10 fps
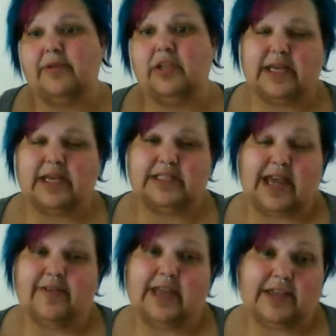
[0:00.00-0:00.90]
you know,
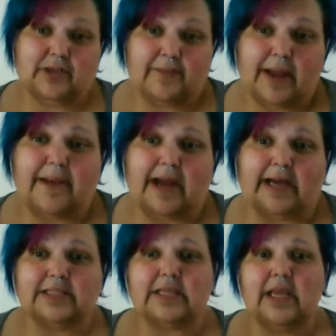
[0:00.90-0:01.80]
because having gastric
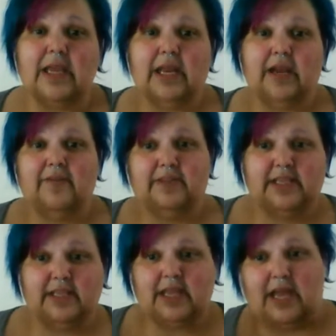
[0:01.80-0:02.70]
bypass,
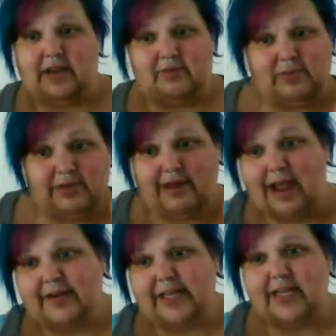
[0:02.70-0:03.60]
everything got
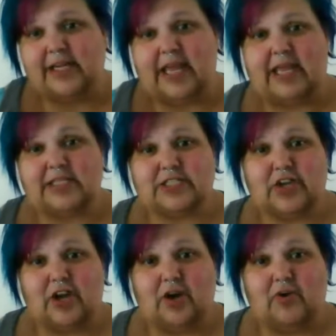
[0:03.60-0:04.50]
rerouted. And
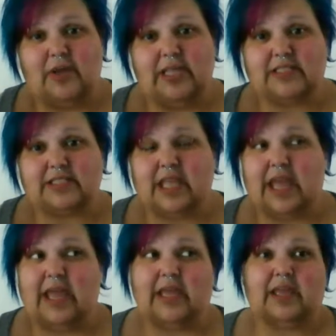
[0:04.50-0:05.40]
so it's
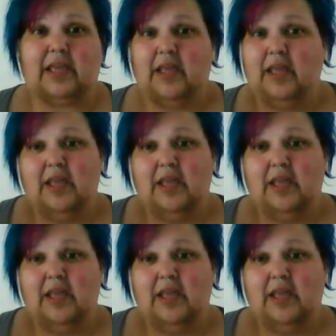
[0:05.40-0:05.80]
like,